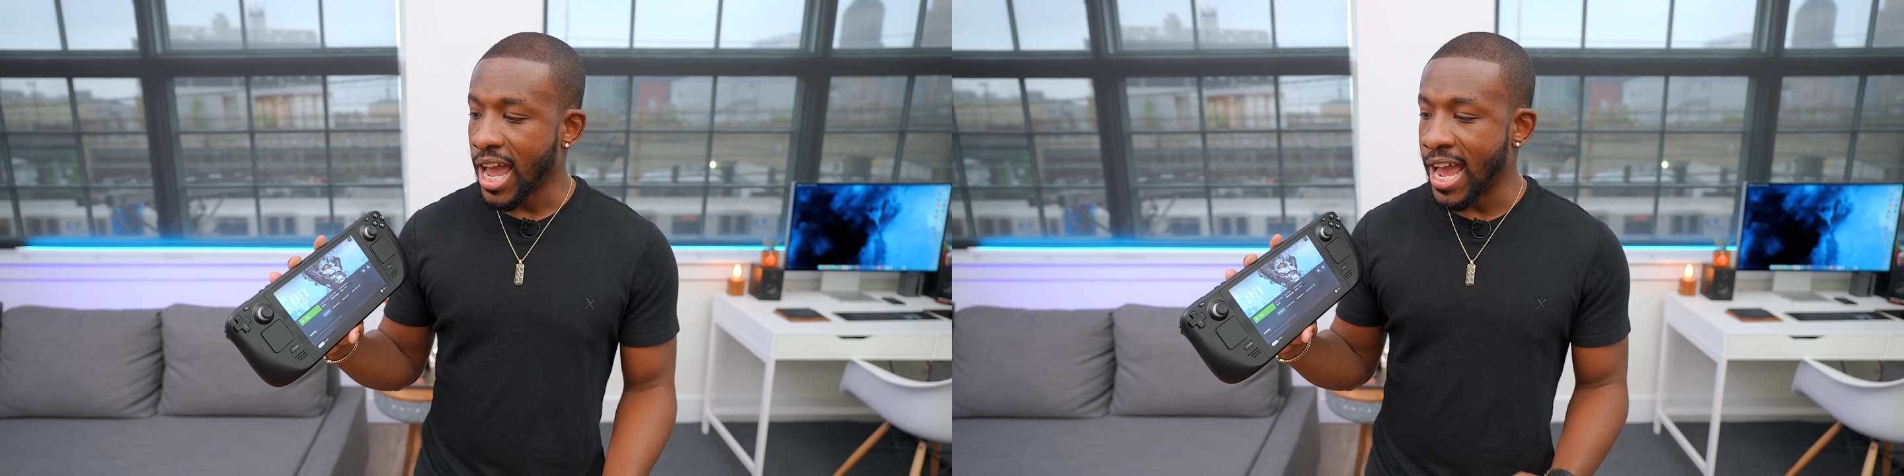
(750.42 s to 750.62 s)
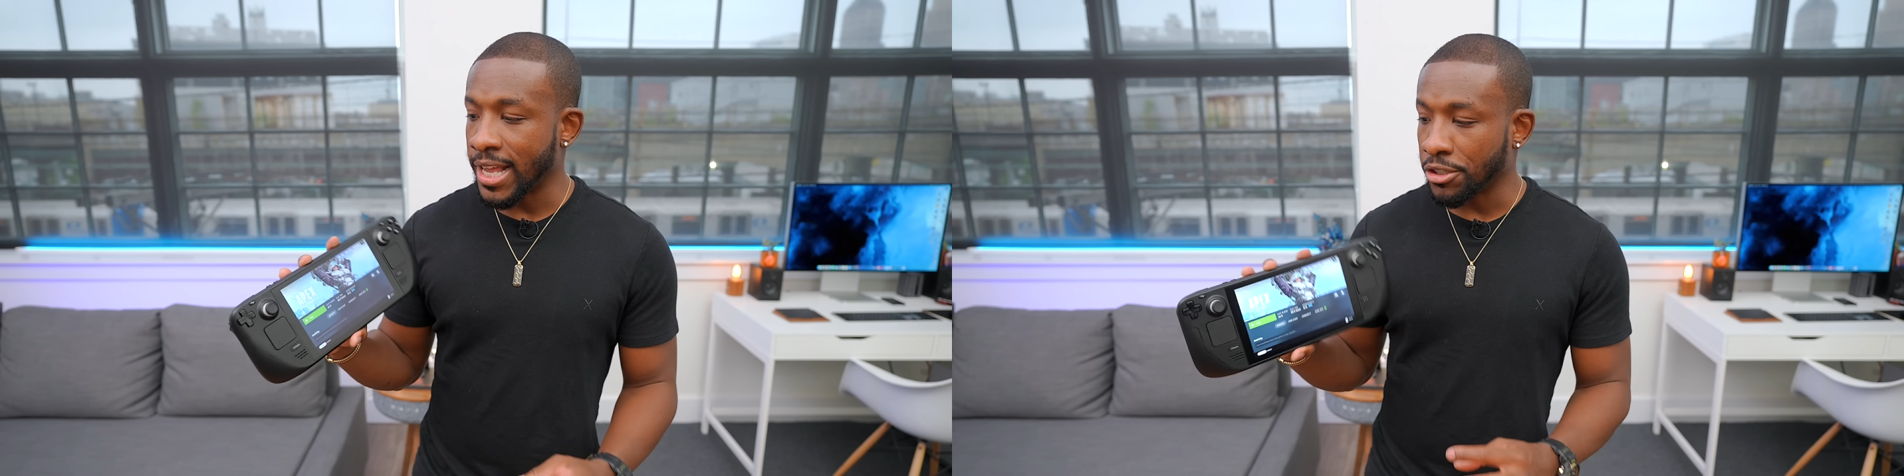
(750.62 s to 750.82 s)

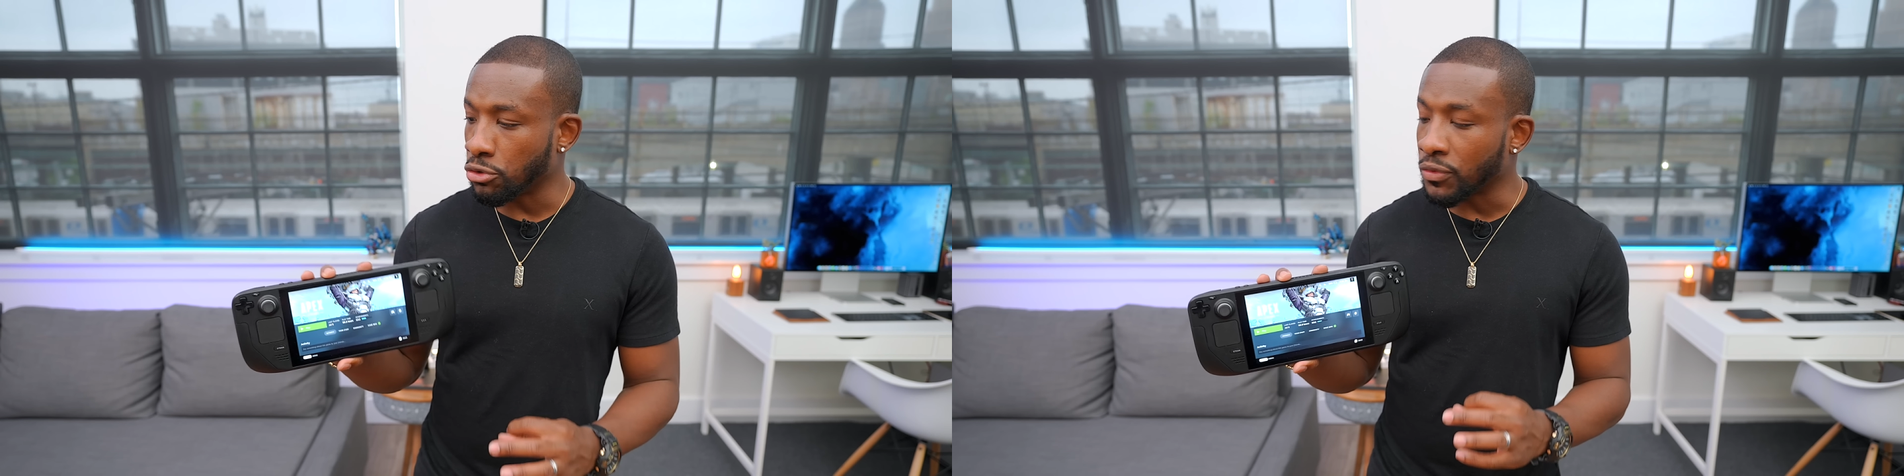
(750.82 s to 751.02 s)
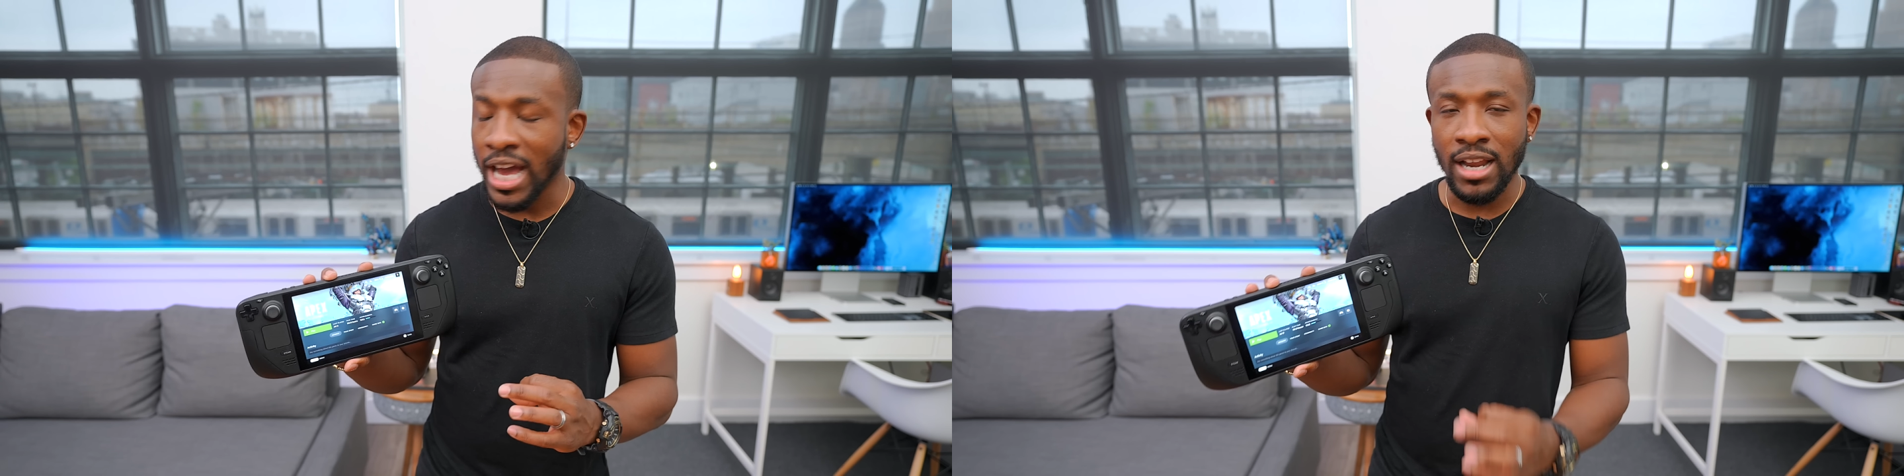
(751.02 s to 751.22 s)
and
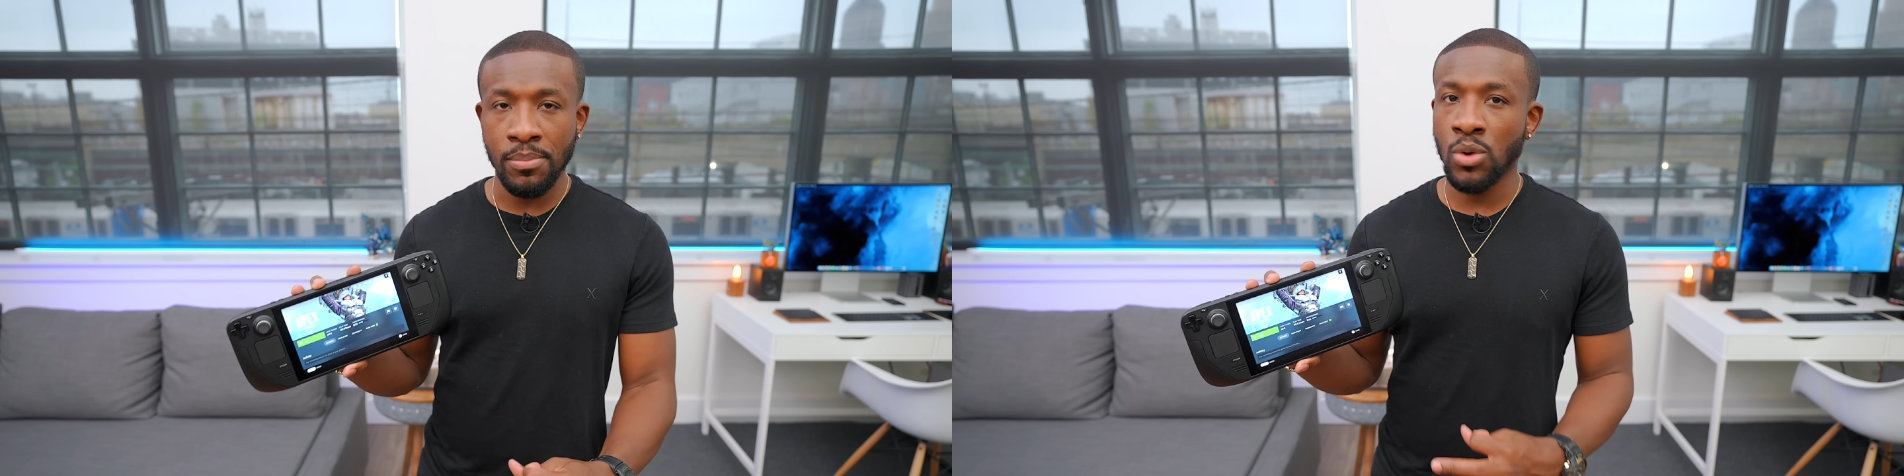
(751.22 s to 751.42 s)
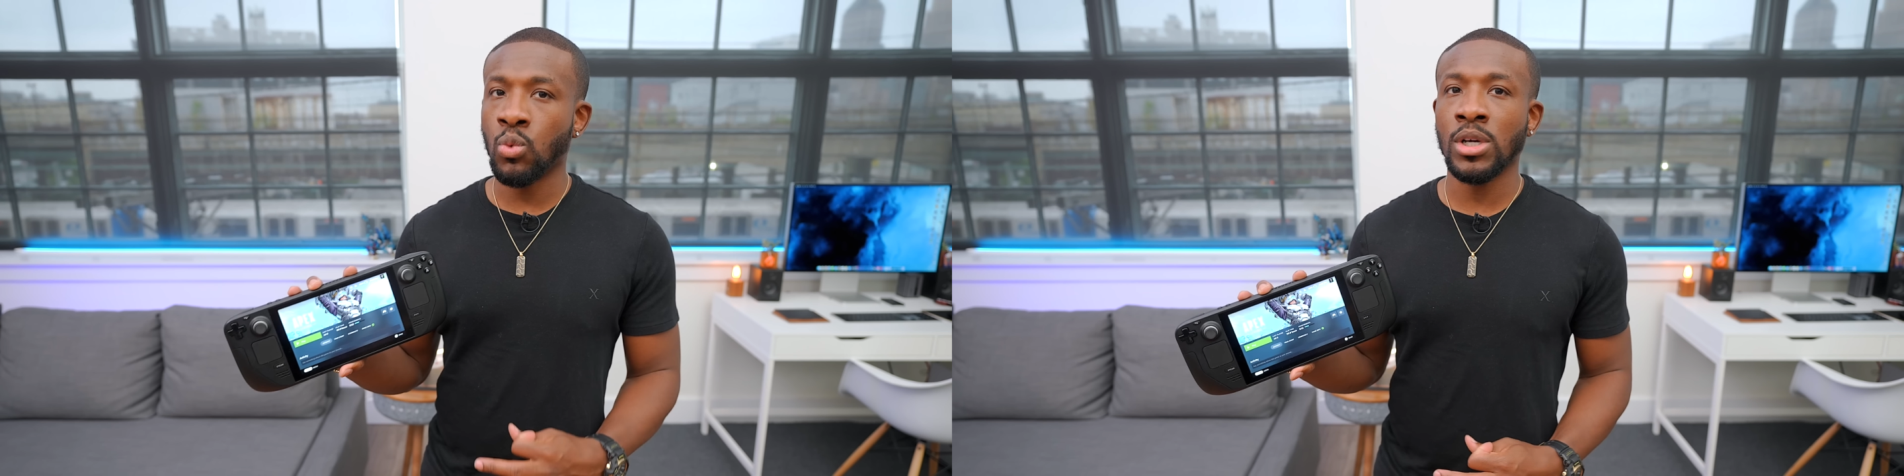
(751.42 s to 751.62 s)
you've got to
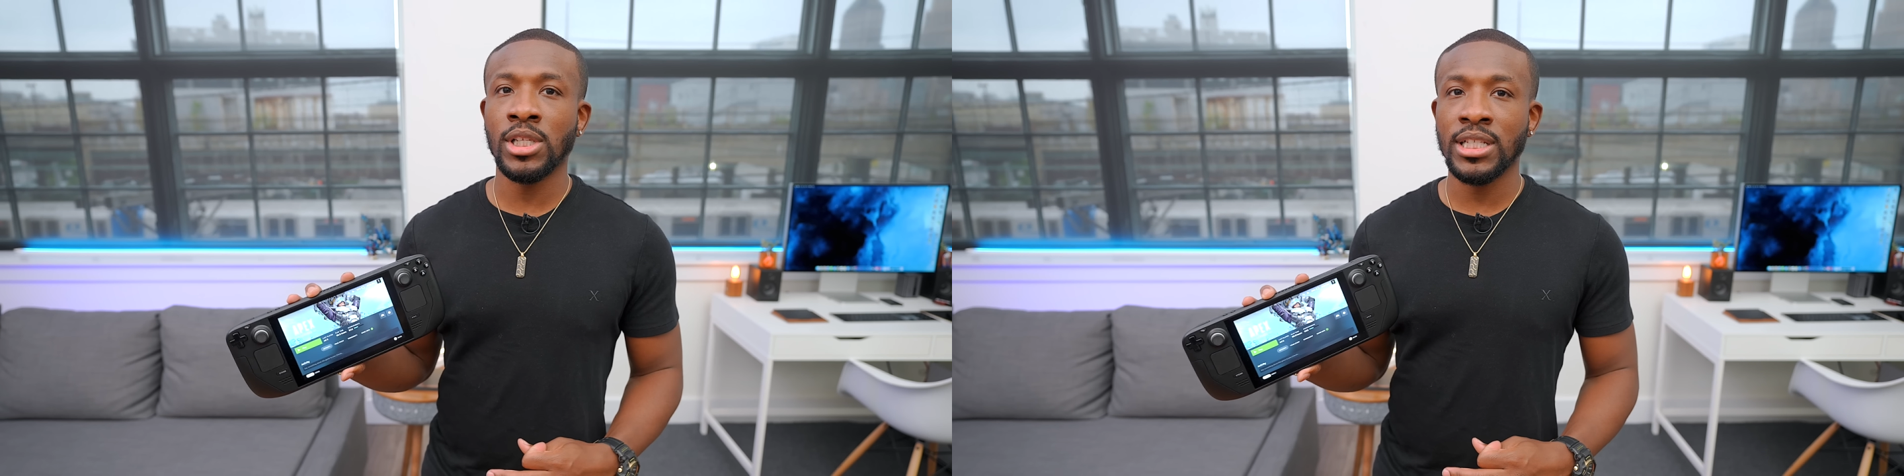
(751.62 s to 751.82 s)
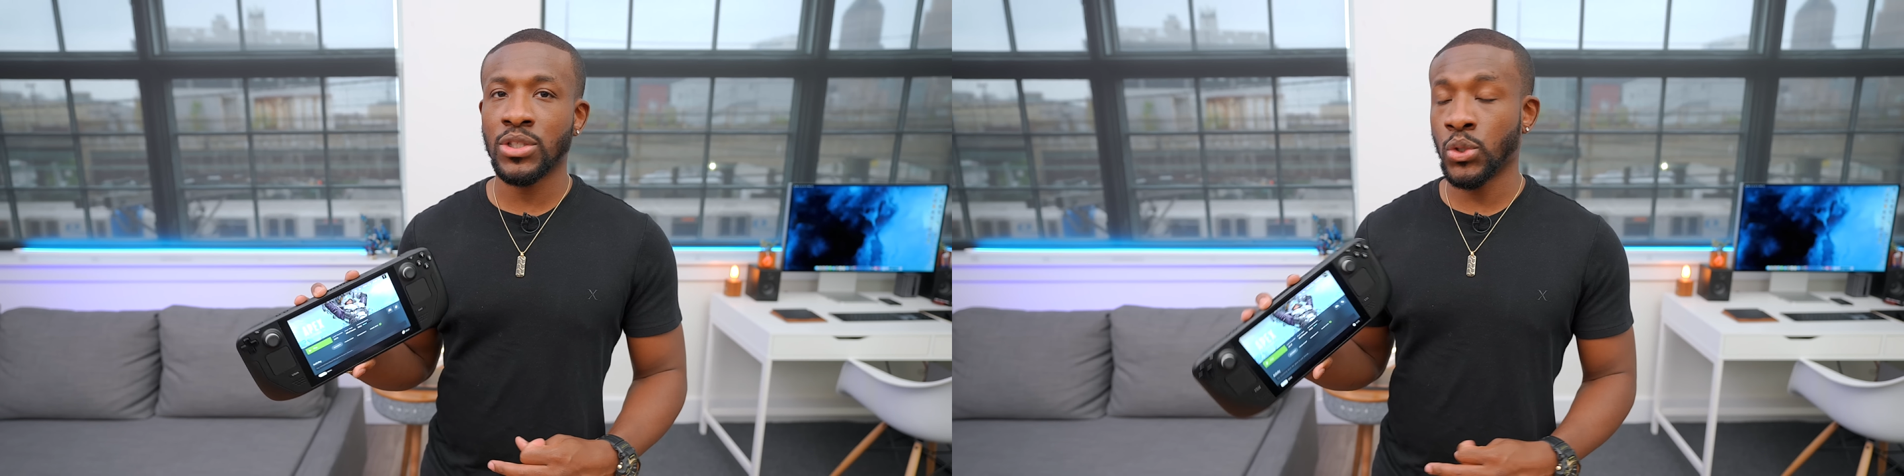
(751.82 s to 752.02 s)
be
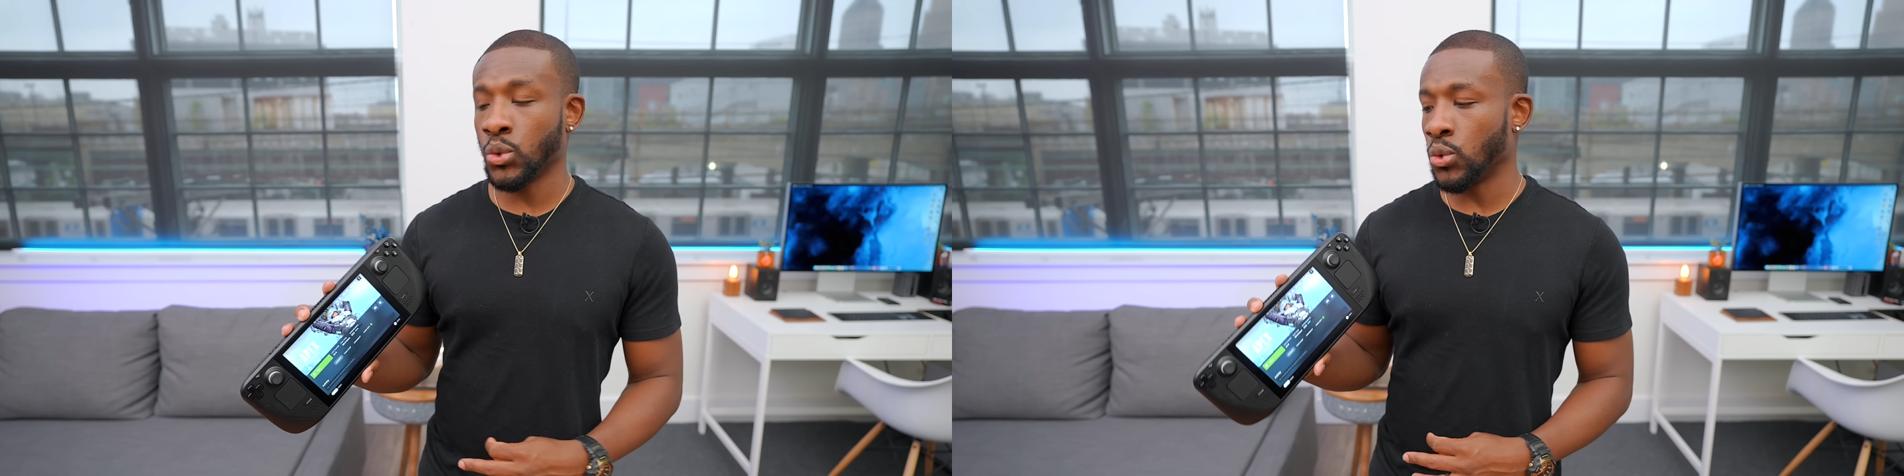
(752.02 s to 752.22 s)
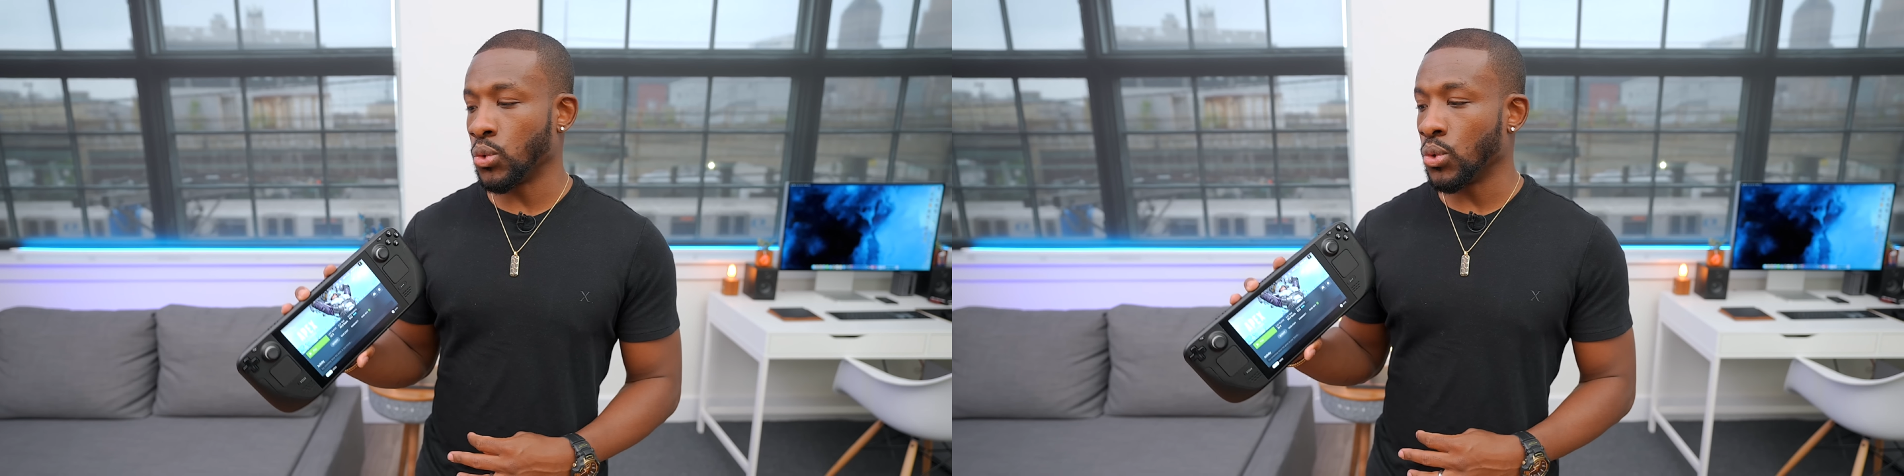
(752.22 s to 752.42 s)
willing
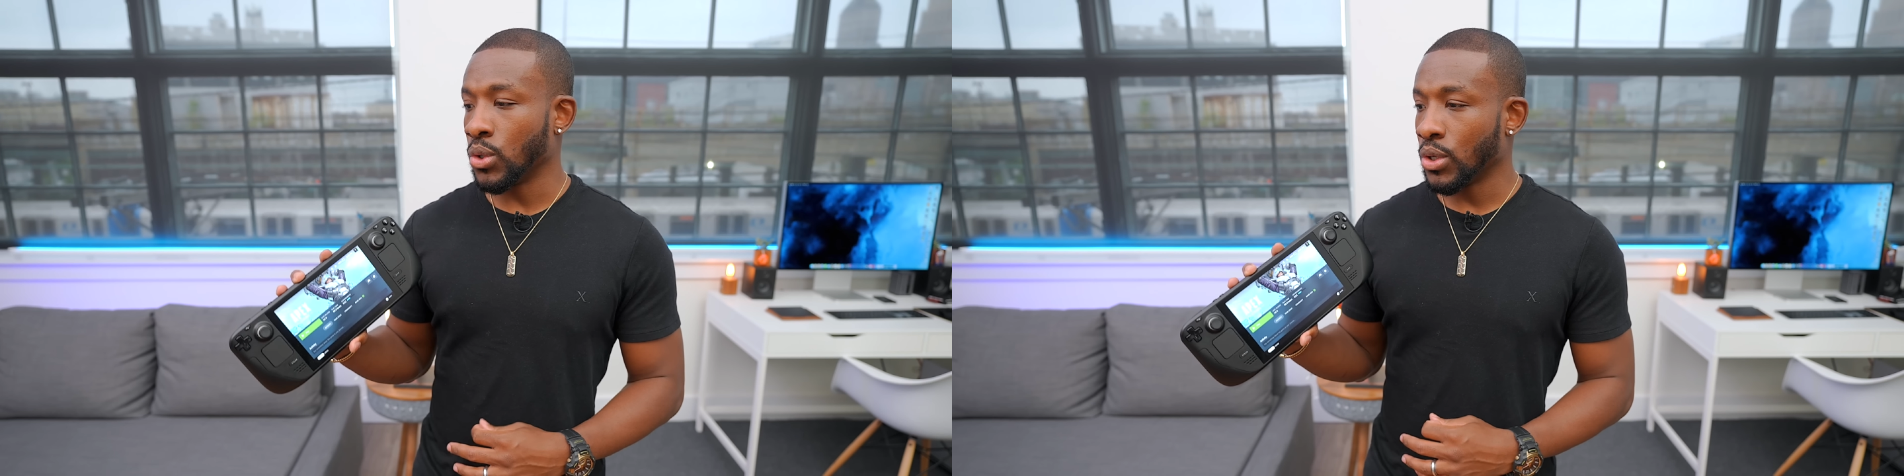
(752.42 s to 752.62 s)
to